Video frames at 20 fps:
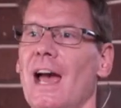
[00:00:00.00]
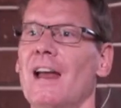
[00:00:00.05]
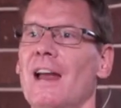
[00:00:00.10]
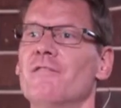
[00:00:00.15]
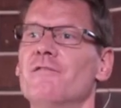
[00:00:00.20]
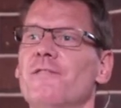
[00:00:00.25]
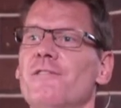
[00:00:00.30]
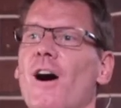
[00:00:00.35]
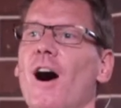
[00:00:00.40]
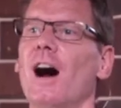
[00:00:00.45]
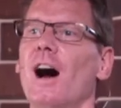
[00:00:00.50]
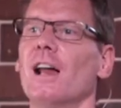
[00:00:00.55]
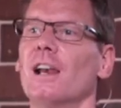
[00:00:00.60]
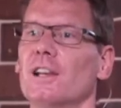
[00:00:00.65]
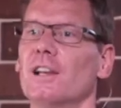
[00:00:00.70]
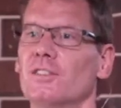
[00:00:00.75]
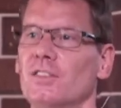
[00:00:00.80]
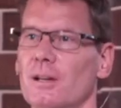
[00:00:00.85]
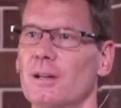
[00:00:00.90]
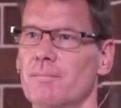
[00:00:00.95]
and
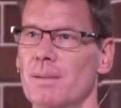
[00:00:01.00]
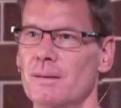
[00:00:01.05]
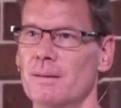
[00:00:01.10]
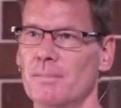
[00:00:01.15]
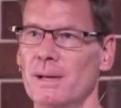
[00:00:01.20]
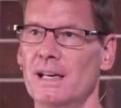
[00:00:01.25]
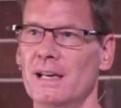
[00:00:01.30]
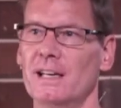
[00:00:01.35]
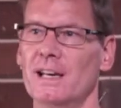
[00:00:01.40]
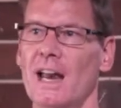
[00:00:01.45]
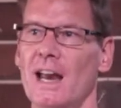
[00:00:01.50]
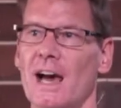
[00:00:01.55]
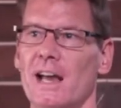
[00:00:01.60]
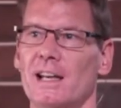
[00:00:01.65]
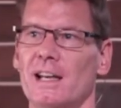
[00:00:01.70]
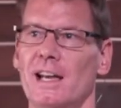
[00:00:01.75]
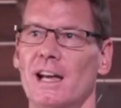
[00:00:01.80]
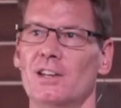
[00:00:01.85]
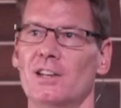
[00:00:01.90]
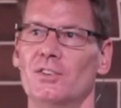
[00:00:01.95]
violence had been meted out
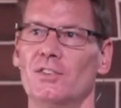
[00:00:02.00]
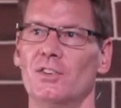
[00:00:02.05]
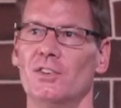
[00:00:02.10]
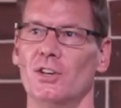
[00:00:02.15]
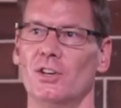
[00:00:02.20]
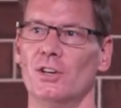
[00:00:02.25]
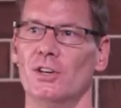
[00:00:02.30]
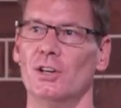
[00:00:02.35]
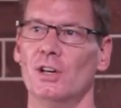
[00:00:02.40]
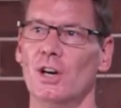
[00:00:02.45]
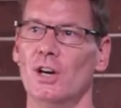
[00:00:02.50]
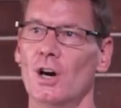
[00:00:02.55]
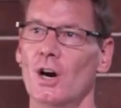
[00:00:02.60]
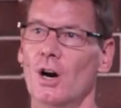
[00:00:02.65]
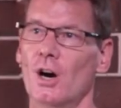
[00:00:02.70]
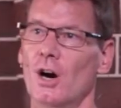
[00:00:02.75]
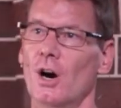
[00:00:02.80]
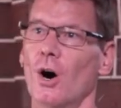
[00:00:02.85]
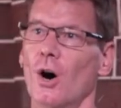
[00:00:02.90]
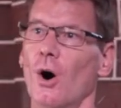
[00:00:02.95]
against her,
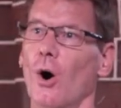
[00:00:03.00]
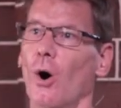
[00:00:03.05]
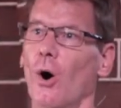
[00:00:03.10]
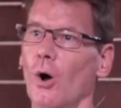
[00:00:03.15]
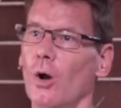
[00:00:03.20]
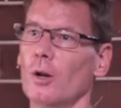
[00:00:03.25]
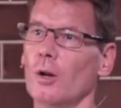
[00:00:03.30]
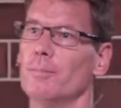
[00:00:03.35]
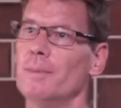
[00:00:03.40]
all